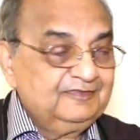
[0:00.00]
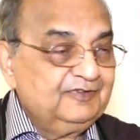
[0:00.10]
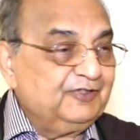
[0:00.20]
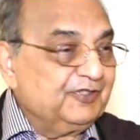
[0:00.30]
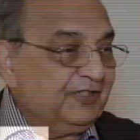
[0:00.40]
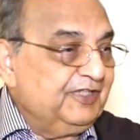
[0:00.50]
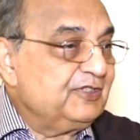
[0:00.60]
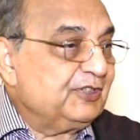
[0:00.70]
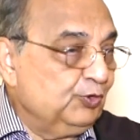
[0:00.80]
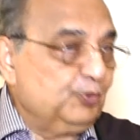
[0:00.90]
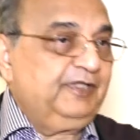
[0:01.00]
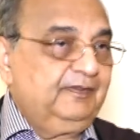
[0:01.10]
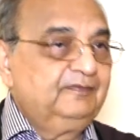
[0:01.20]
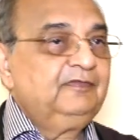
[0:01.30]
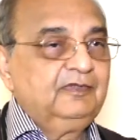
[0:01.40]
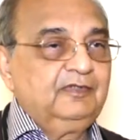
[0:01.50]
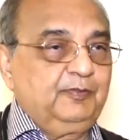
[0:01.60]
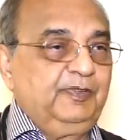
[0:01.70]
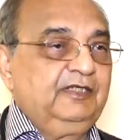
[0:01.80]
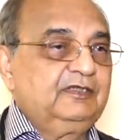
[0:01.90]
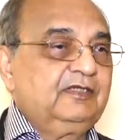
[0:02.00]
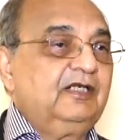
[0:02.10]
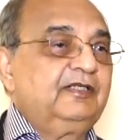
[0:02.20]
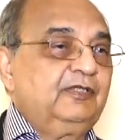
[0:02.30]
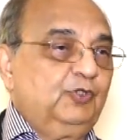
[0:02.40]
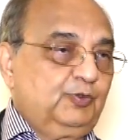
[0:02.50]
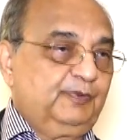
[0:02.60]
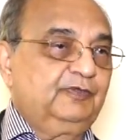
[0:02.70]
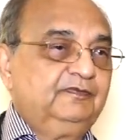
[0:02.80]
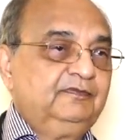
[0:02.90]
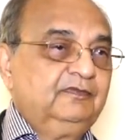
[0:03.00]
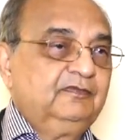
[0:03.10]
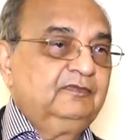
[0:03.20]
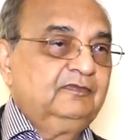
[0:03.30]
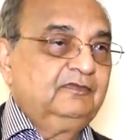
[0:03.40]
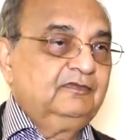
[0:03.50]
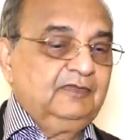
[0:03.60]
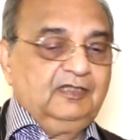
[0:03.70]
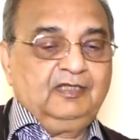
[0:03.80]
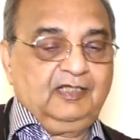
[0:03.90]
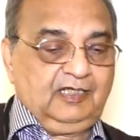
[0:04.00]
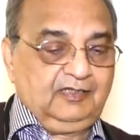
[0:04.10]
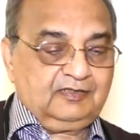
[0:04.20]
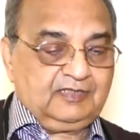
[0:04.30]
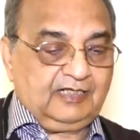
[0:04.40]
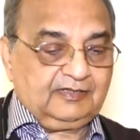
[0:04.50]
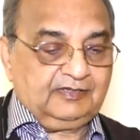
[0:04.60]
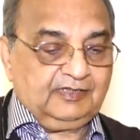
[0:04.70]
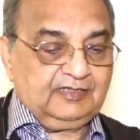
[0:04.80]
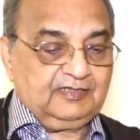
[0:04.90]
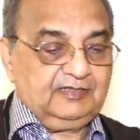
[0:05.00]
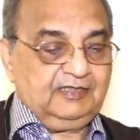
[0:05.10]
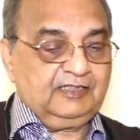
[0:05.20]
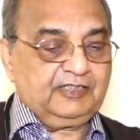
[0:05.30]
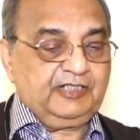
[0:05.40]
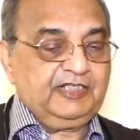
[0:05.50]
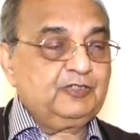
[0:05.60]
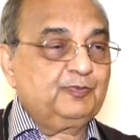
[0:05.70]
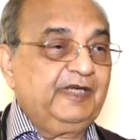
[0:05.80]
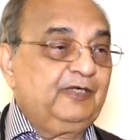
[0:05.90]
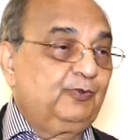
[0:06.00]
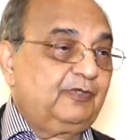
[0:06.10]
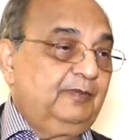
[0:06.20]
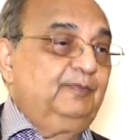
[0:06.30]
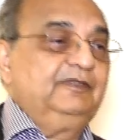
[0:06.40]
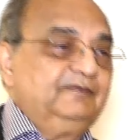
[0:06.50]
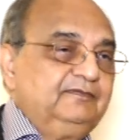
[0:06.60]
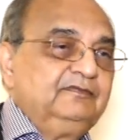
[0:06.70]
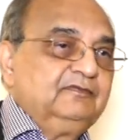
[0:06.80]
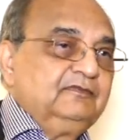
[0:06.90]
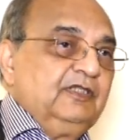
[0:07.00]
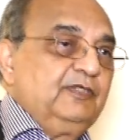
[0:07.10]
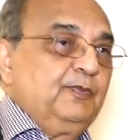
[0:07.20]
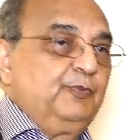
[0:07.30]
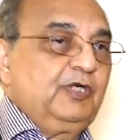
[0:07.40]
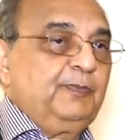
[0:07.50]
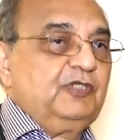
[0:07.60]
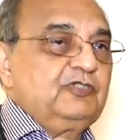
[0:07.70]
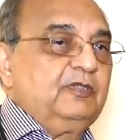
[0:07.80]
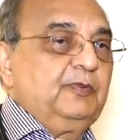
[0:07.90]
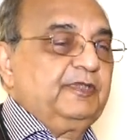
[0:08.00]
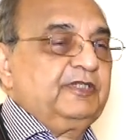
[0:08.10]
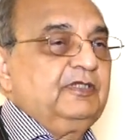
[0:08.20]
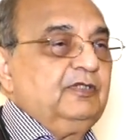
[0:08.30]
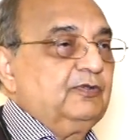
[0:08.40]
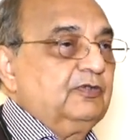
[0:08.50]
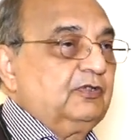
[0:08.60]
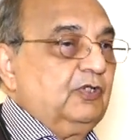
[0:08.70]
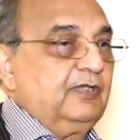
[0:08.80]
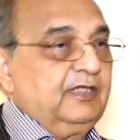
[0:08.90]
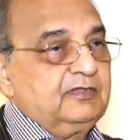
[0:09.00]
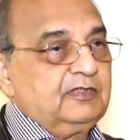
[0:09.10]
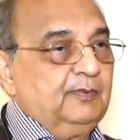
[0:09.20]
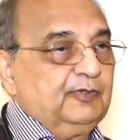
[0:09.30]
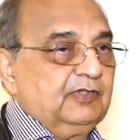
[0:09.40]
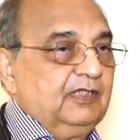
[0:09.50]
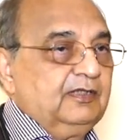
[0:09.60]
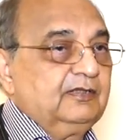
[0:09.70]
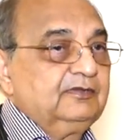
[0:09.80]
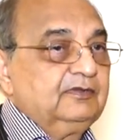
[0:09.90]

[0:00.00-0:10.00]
decrease QT, it means cardiac output. And second thing is increased baron trauma. If you put a positive pressure into the thorax, some of the lungs